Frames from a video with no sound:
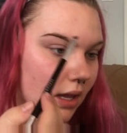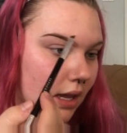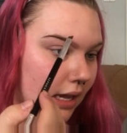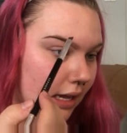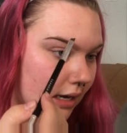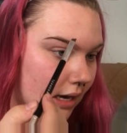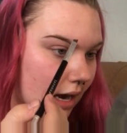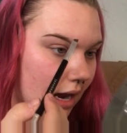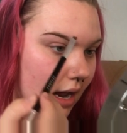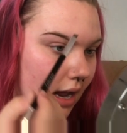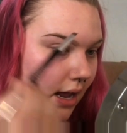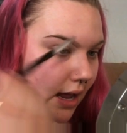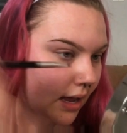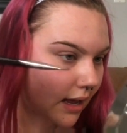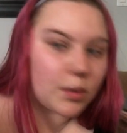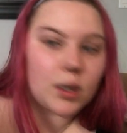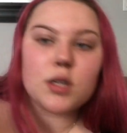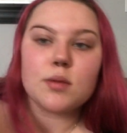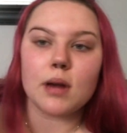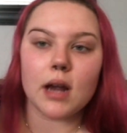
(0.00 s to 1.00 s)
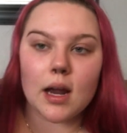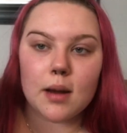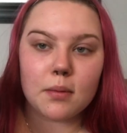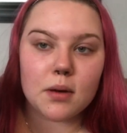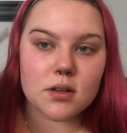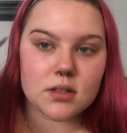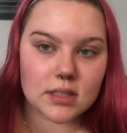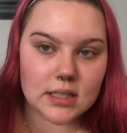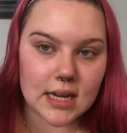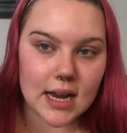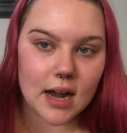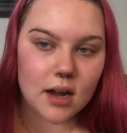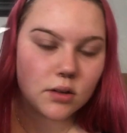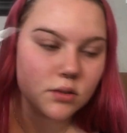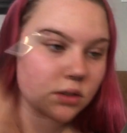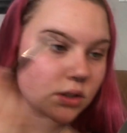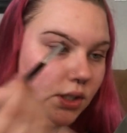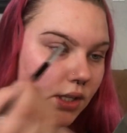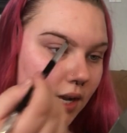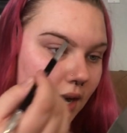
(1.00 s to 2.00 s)
and I brush my eyebrows
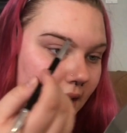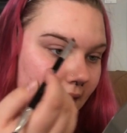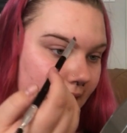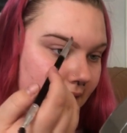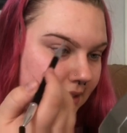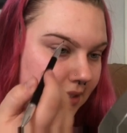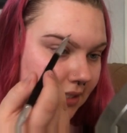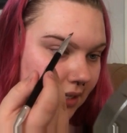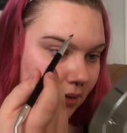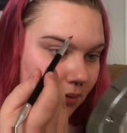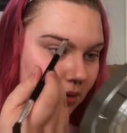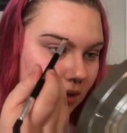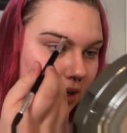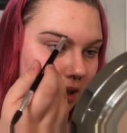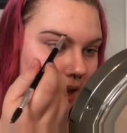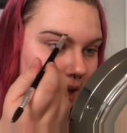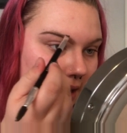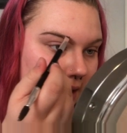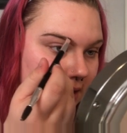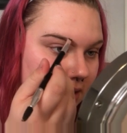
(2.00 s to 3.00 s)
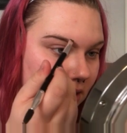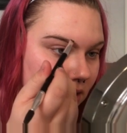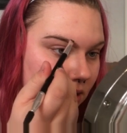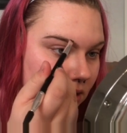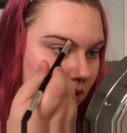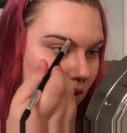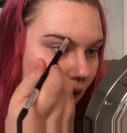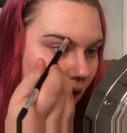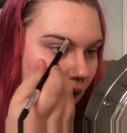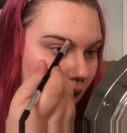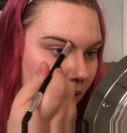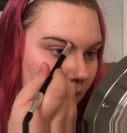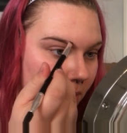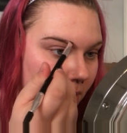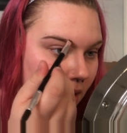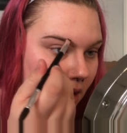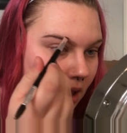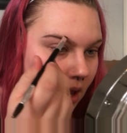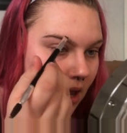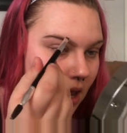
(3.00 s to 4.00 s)
down so that I can see where the line is on the top,
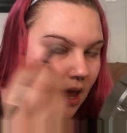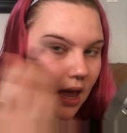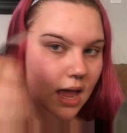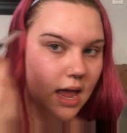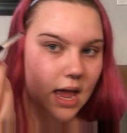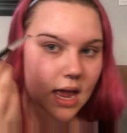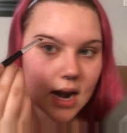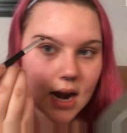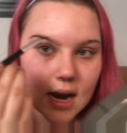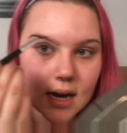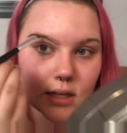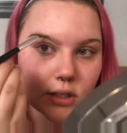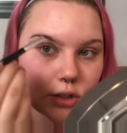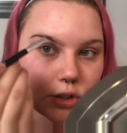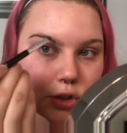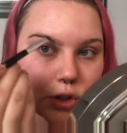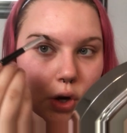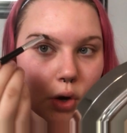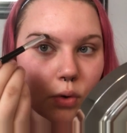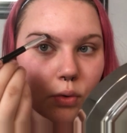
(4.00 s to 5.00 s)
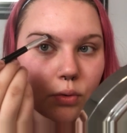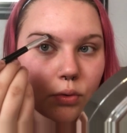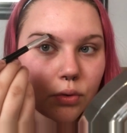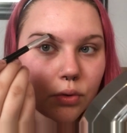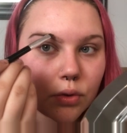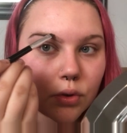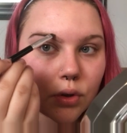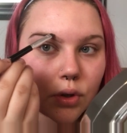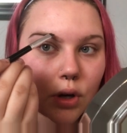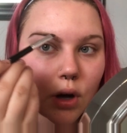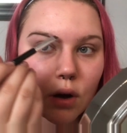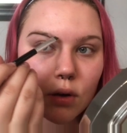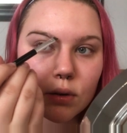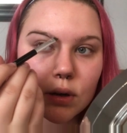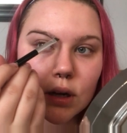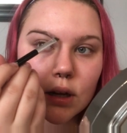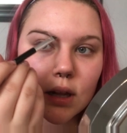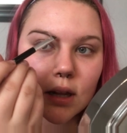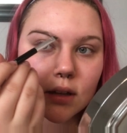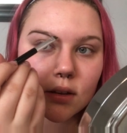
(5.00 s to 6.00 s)
and I don't go
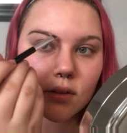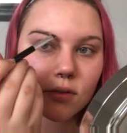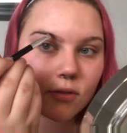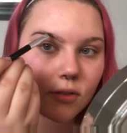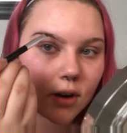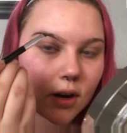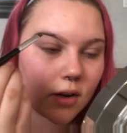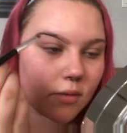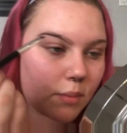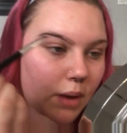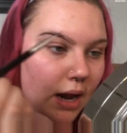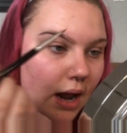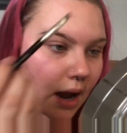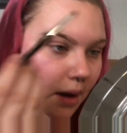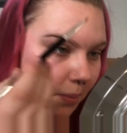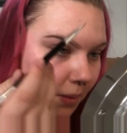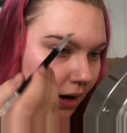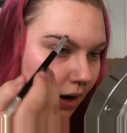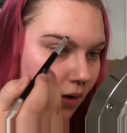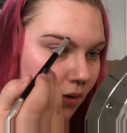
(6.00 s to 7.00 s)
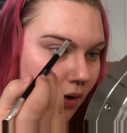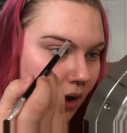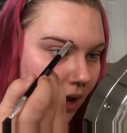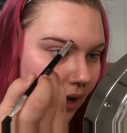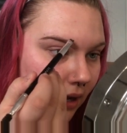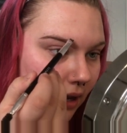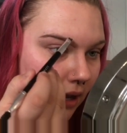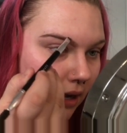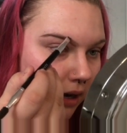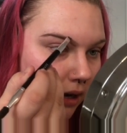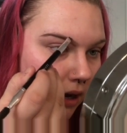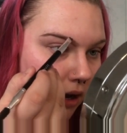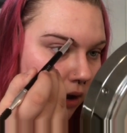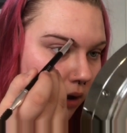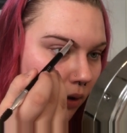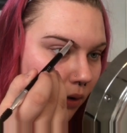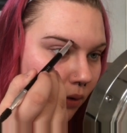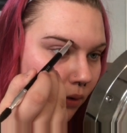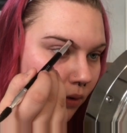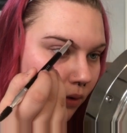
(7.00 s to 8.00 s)
near like the front of my eyebrow. I kind of
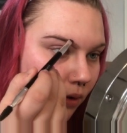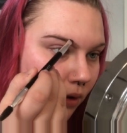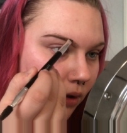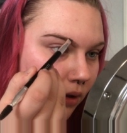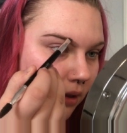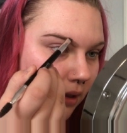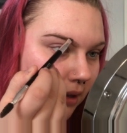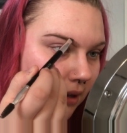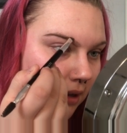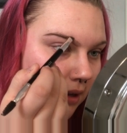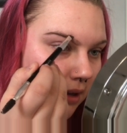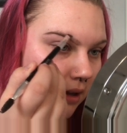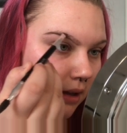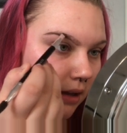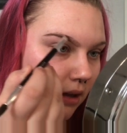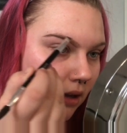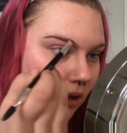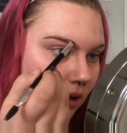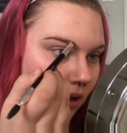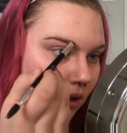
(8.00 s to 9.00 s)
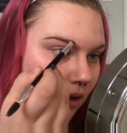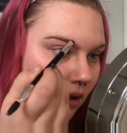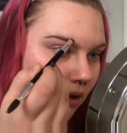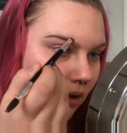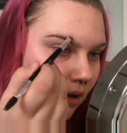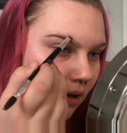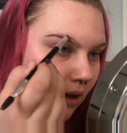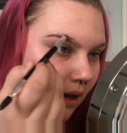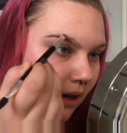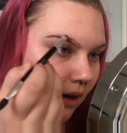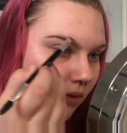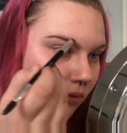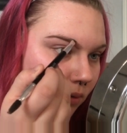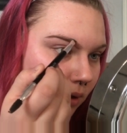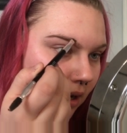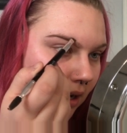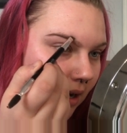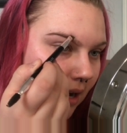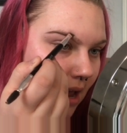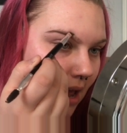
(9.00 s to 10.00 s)
go like kind of
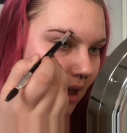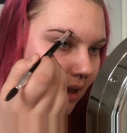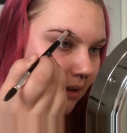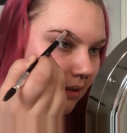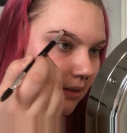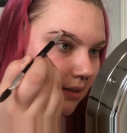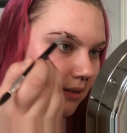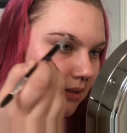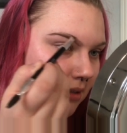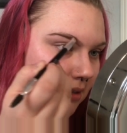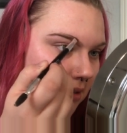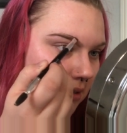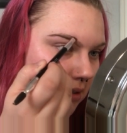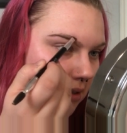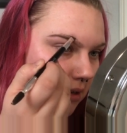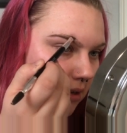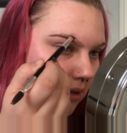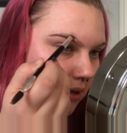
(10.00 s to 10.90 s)
where it ends